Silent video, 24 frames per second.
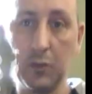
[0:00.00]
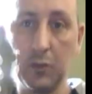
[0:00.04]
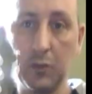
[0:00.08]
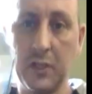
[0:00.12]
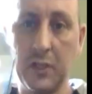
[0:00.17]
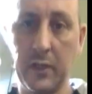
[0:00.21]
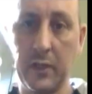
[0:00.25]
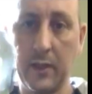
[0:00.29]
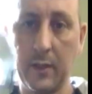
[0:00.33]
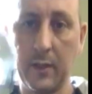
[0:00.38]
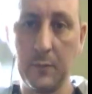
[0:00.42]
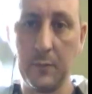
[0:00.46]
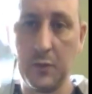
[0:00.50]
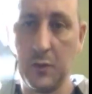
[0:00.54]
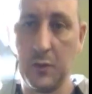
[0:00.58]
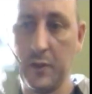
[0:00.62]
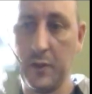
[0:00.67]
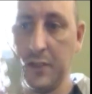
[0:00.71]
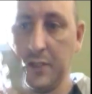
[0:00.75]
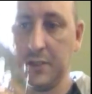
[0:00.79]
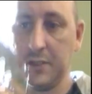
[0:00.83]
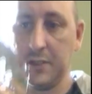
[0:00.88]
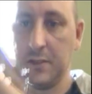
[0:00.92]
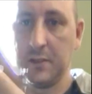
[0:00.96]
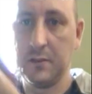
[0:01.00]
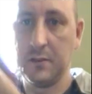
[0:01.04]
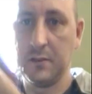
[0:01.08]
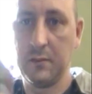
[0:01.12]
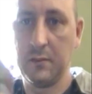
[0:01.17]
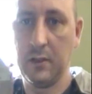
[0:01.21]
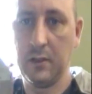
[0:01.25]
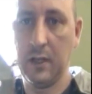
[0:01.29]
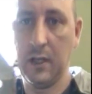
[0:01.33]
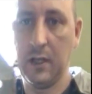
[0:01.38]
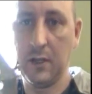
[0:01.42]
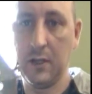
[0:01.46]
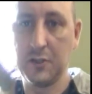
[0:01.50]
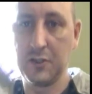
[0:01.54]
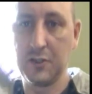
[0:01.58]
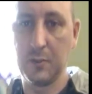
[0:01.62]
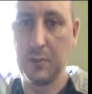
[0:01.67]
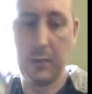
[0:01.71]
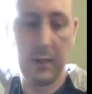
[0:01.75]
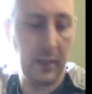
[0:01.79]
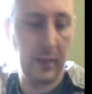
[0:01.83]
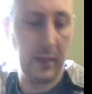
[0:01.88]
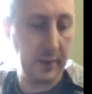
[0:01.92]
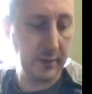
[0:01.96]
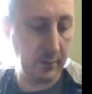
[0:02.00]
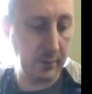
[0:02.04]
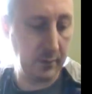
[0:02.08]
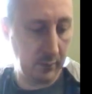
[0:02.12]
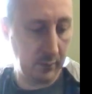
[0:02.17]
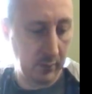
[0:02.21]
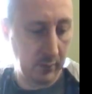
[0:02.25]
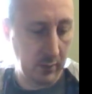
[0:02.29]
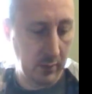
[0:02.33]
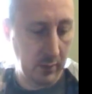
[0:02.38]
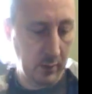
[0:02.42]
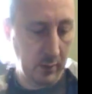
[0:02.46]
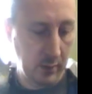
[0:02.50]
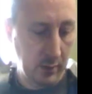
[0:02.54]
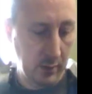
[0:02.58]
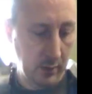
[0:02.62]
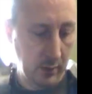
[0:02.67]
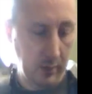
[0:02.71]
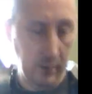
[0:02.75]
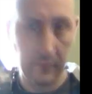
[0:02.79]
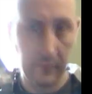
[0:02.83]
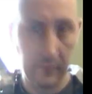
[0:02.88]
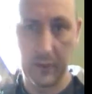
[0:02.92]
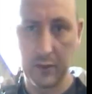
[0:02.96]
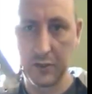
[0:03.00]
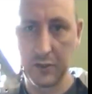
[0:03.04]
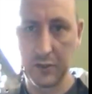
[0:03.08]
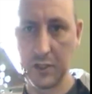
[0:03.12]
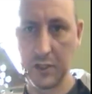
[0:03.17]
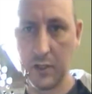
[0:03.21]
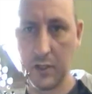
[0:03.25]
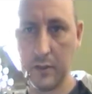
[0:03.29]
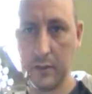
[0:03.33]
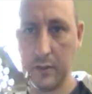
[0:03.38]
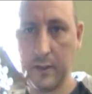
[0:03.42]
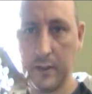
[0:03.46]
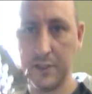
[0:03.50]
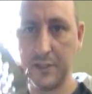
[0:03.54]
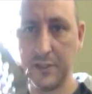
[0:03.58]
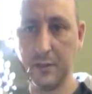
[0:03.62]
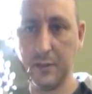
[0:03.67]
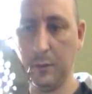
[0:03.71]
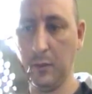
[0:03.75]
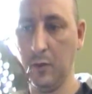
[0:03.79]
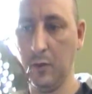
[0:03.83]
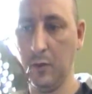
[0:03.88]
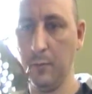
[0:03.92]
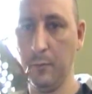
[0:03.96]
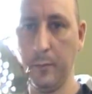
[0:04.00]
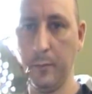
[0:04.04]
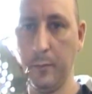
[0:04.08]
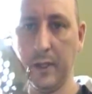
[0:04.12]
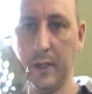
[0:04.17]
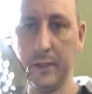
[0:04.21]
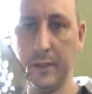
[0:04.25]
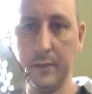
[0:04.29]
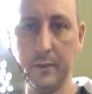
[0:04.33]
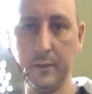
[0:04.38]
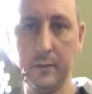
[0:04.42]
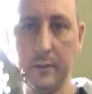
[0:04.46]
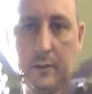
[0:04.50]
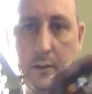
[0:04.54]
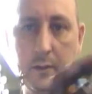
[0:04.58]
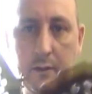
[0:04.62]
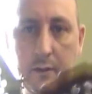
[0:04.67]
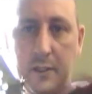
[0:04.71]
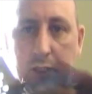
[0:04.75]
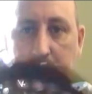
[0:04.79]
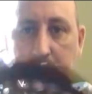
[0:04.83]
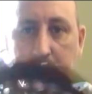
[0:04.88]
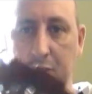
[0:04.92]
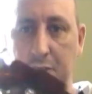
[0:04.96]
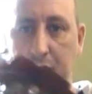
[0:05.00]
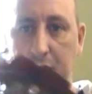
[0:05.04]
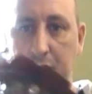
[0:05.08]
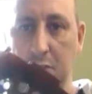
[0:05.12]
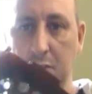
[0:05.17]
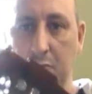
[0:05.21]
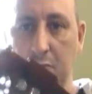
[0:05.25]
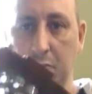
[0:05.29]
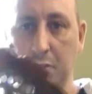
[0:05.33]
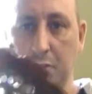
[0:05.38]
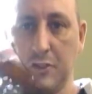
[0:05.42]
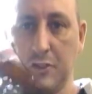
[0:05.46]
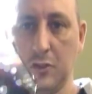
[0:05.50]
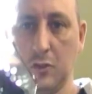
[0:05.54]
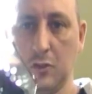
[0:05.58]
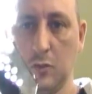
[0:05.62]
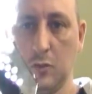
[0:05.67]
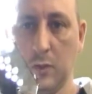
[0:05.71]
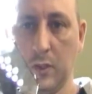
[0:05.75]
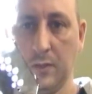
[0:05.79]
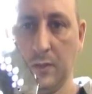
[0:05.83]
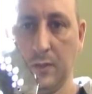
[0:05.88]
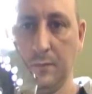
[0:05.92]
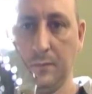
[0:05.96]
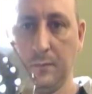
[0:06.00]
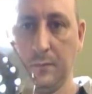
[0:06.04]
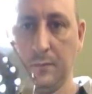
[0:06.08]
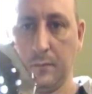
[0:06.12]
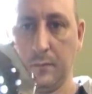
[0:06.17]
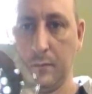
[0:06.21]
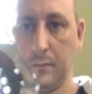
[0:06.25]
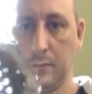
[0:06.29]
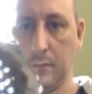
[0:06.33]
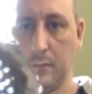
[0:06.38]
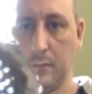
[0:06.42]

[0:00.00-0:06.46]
it also comes with this large plate. If I show you, that's the bottom plate. This is the original one.